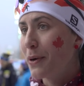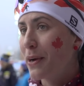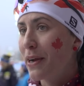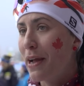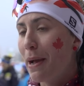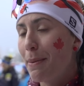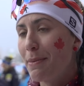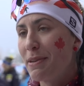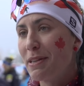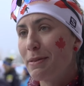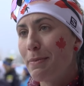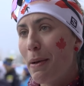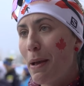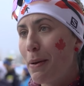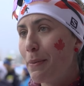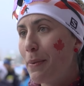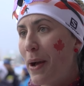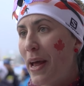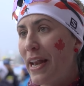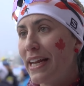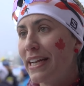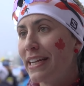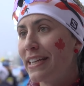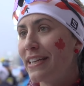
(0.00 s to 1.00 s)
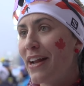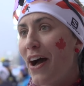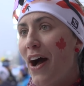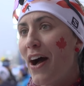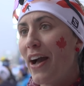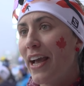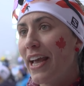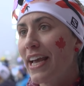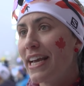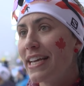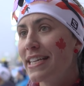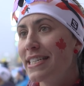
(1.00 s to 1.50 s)
who are coming to my wedding in
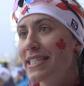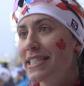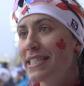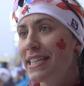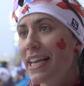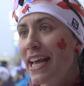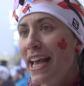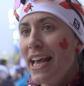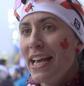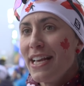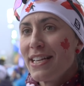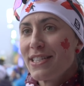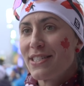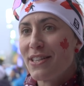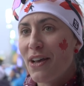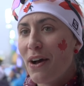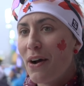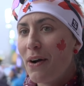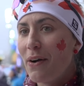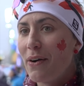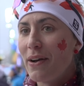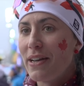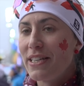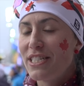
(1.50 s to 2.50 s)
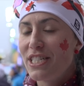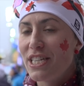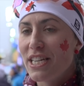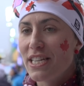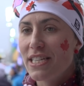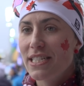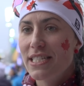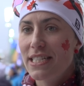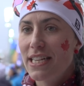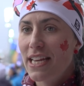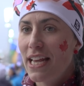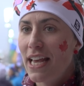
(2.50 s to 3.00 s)
August. So it's
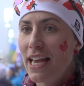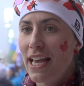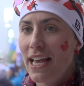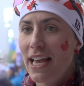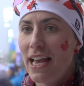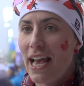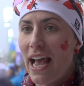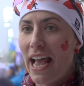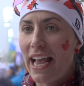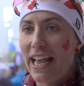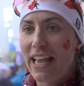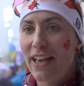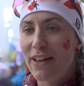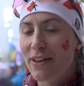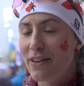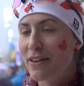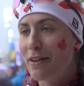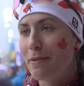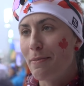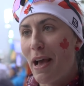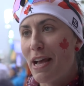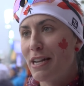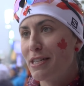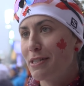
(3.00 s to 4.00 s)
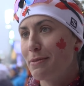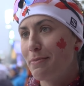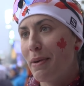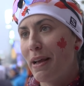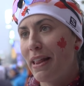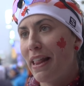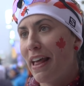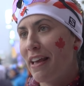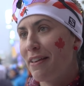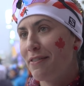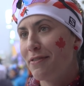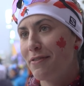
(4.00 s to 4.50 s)
just, I couldn't imagine
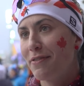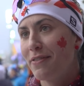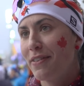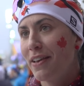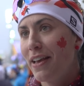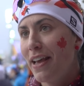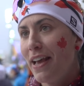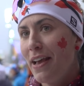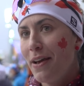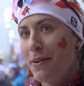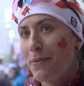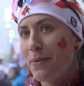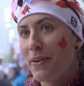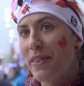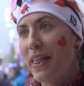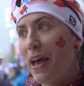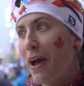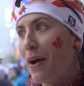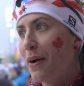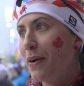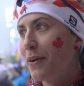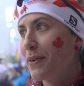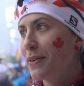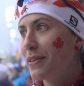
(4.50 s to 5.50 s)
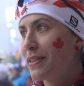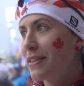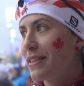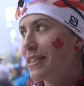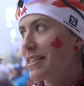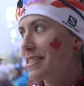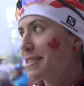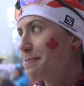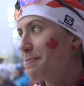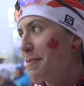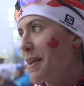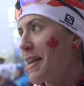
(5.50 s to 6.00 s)
my life without
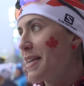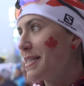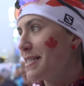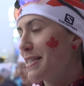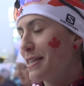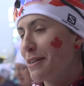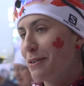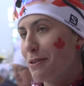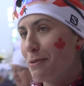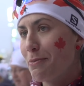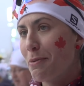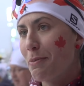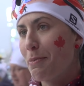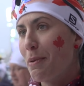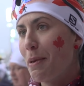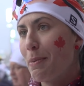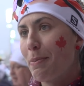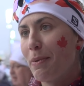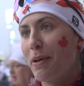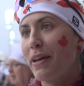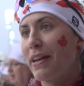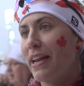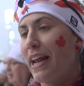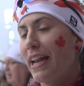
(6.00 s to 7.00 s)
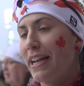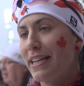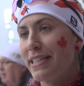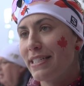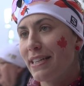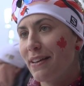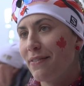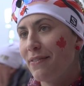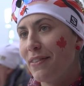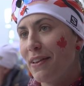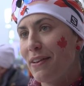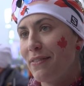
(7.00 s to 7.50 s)
this amazing group of people and getting
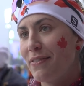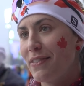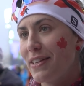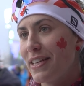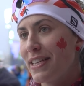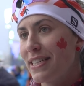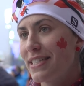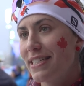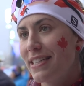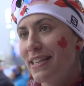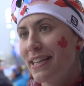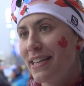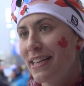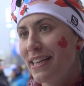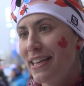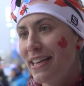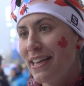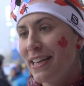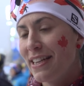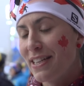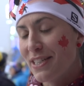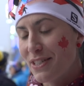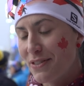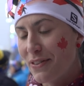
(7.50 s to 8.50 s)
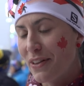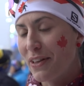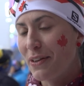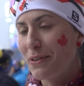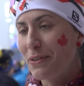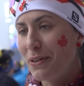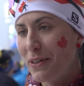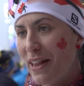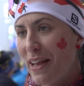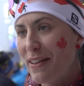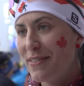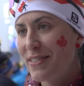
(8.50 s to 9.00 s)
to have lived this really
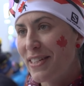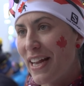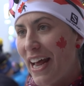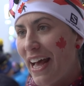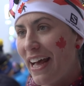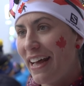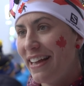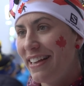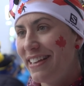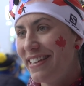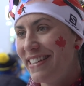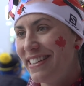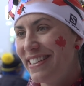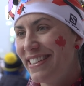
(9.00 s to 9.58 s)
cool lifestyle.